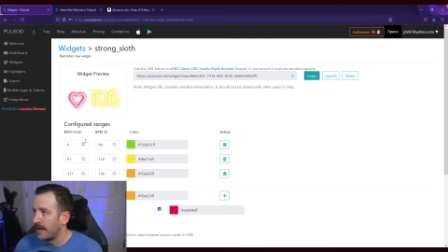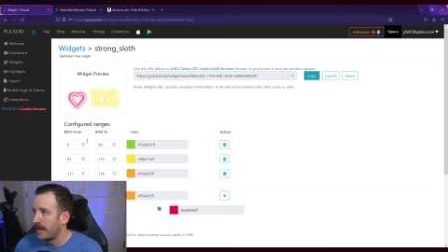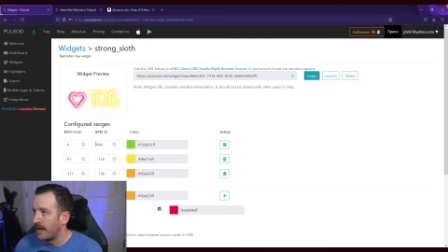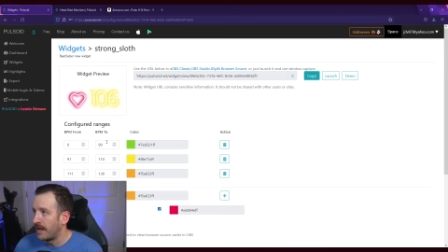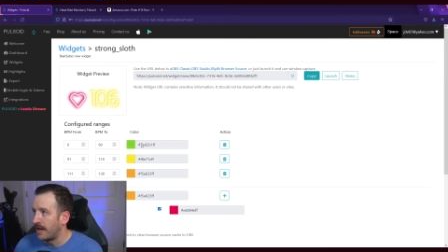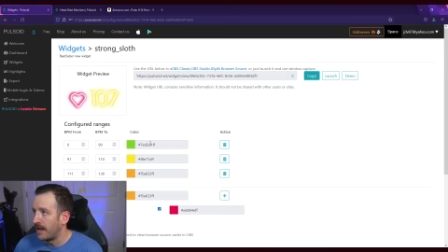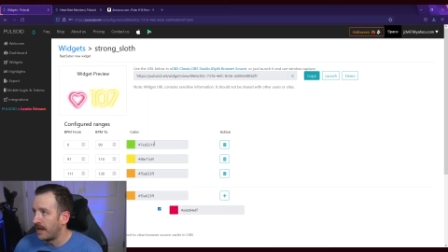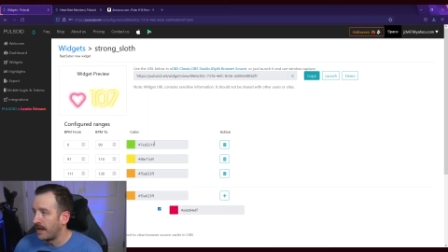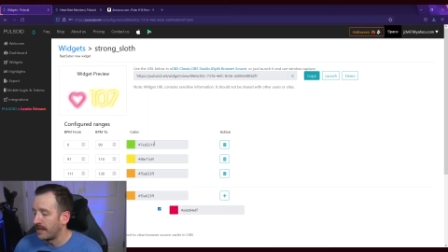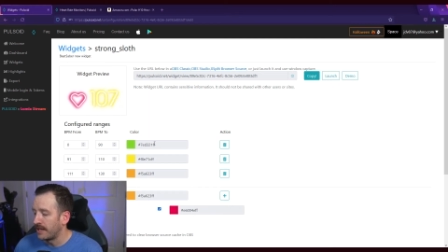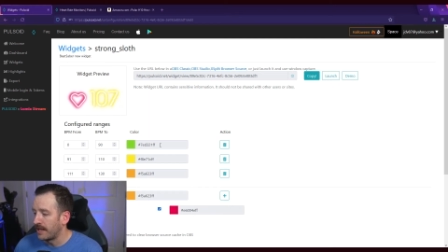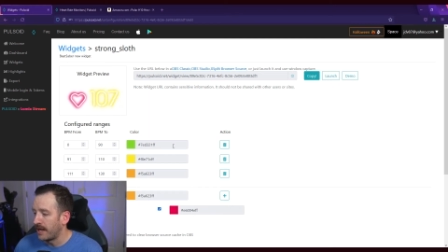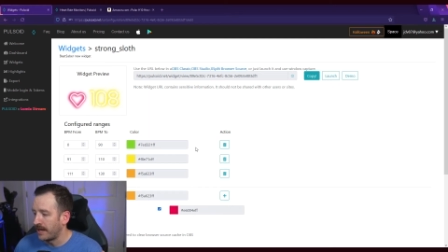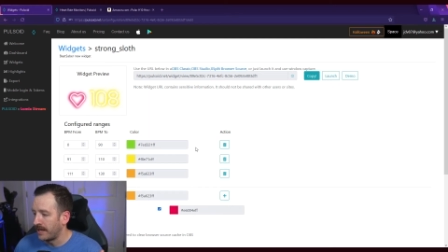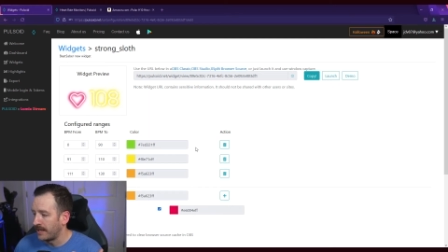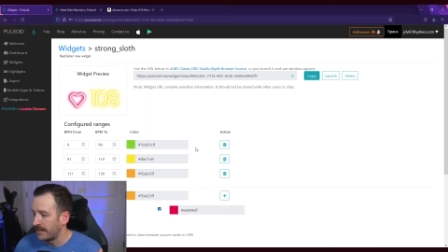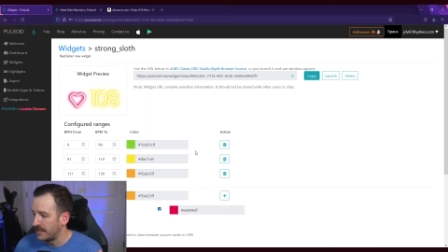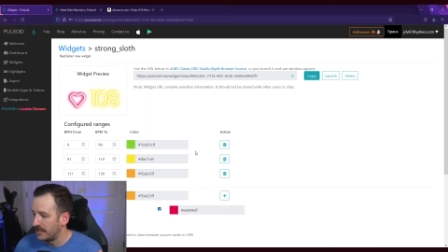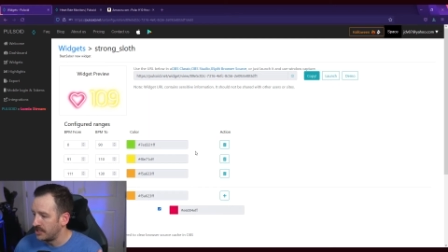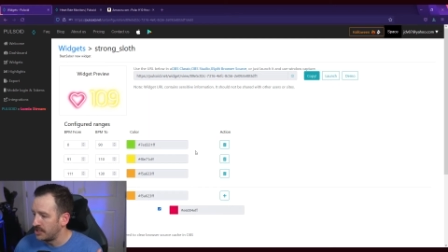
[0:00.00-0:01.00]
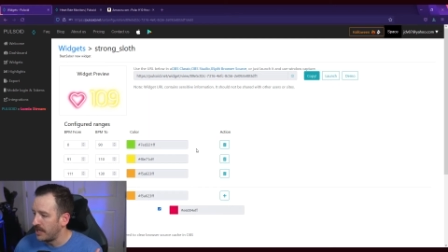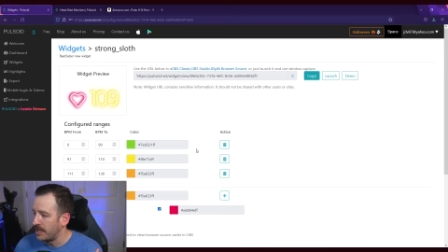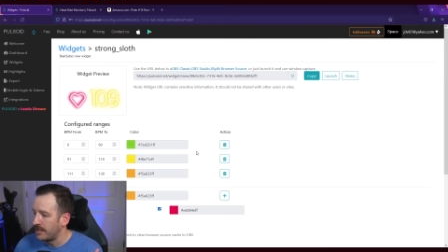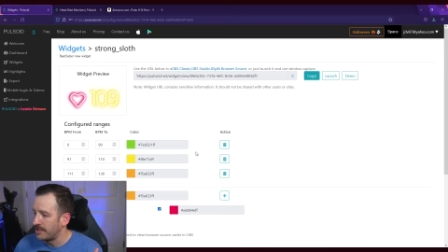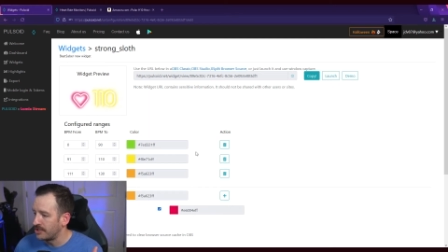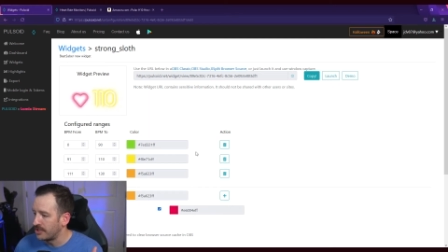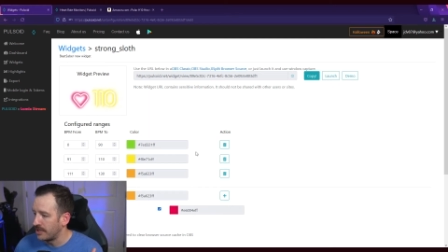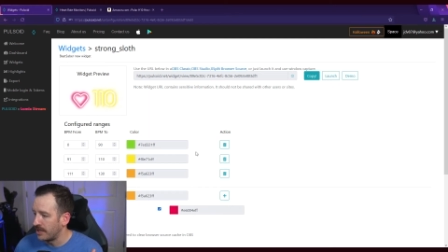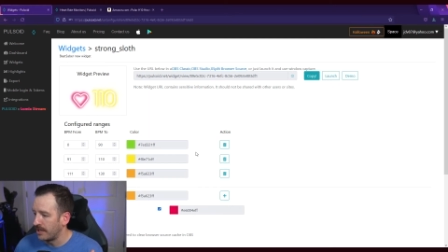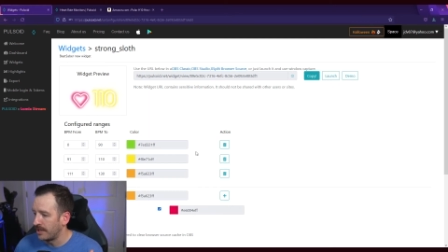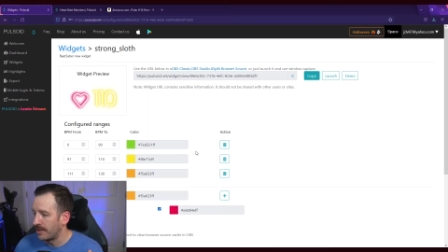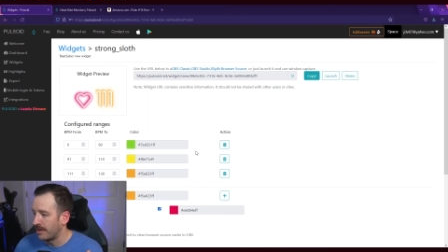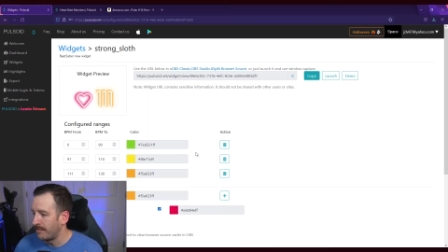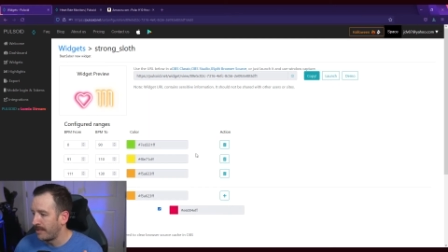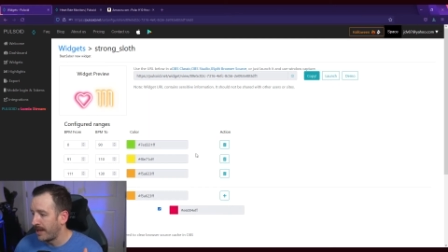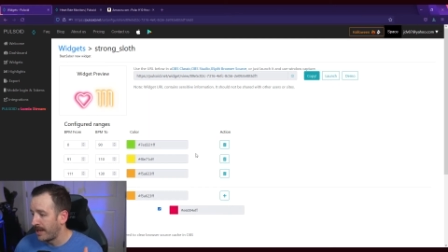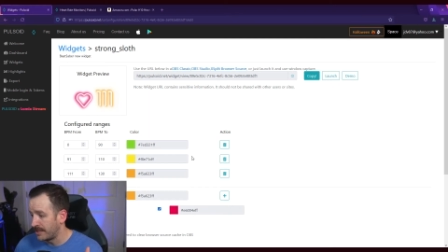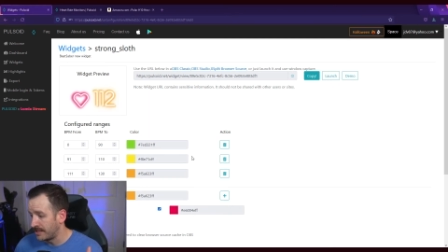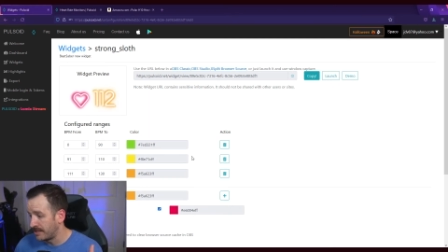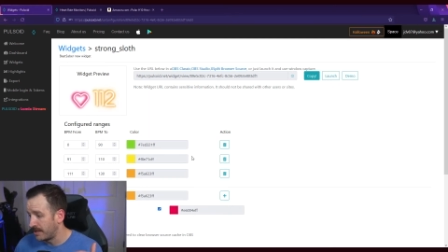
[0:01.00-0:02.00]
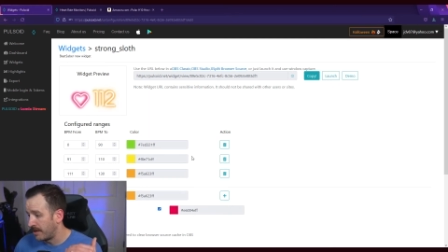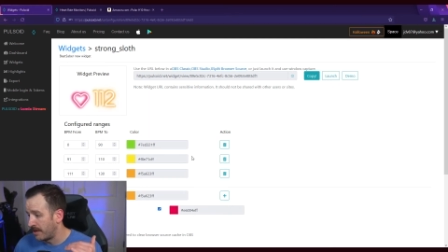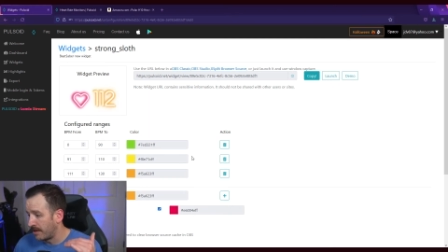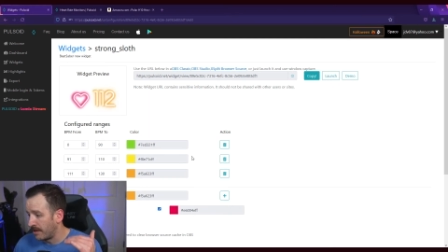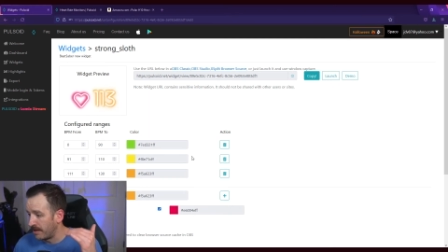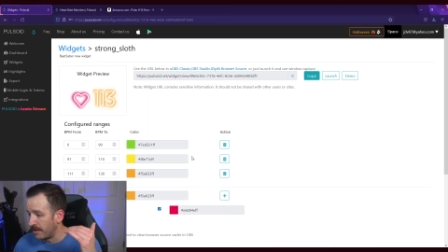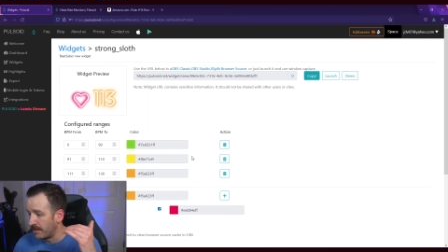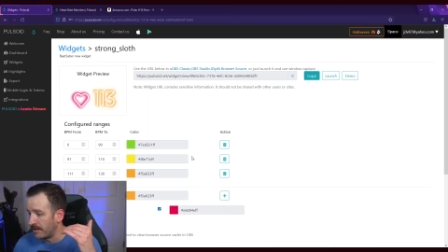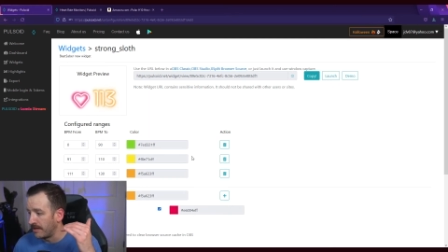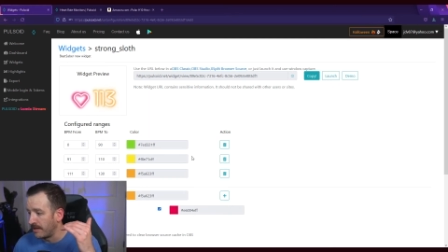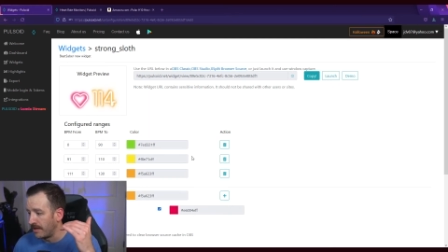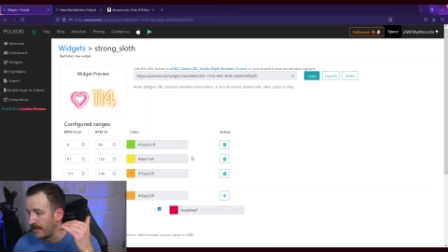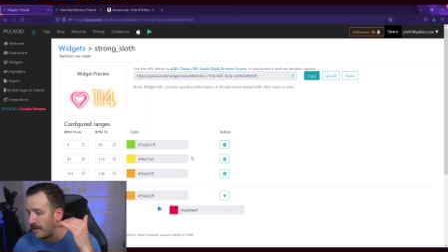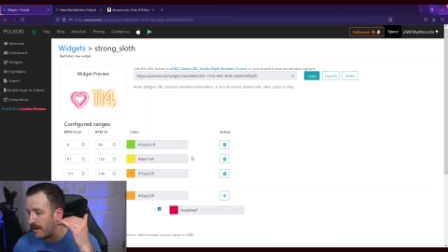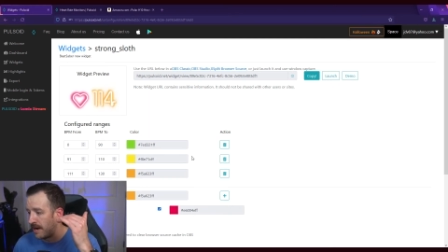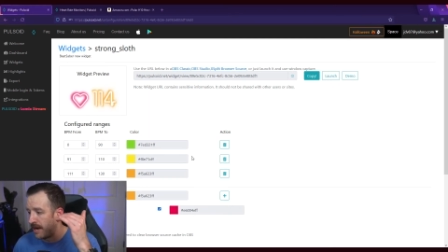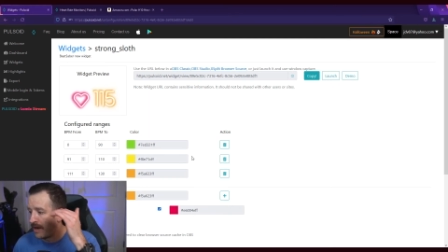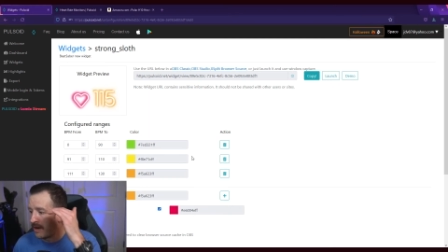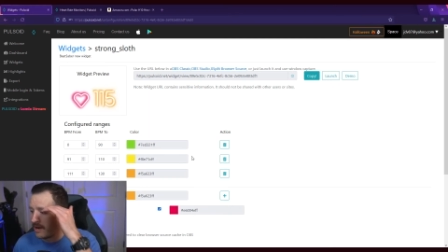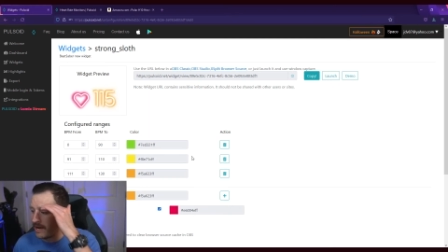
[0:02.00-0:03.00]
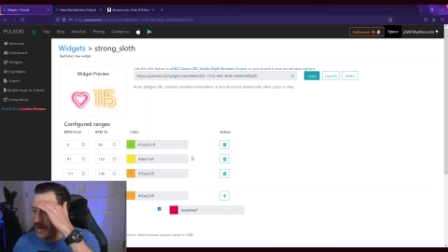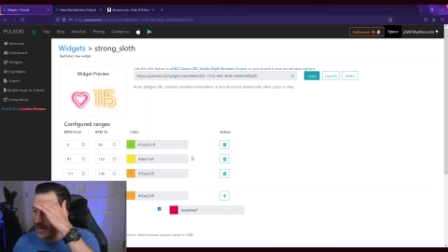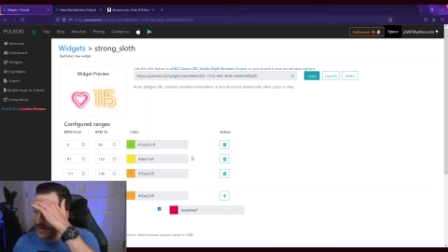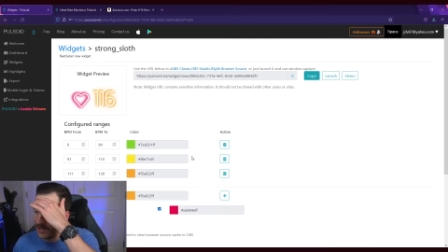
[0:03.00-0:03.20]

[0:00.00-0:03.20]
I like it to change color based on, you know, how high